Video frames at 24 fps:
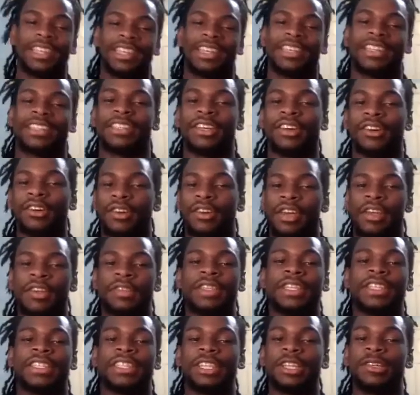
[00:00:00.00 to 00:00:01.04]
So if the
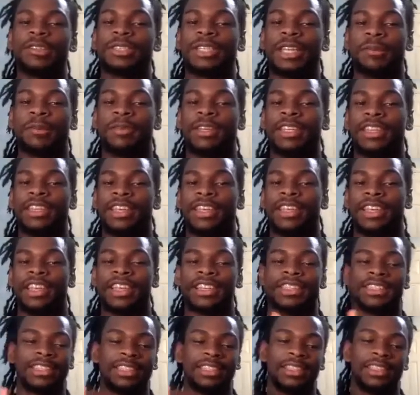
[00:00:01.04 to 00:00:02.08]
Chiefs come
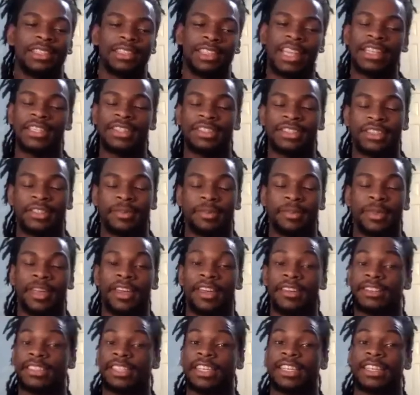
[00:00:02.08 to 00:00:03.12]
into next year's
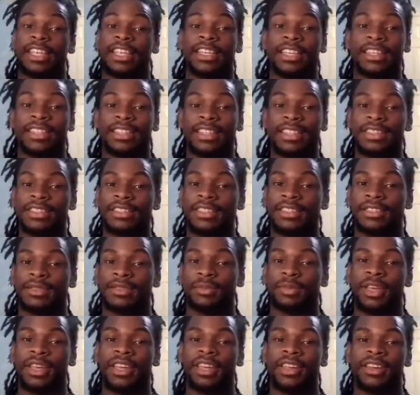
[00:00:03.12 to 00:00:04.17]
playoffs like they did this year's
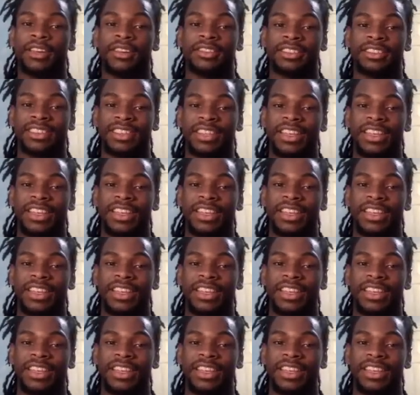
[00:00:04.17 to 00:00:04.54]
playoffs,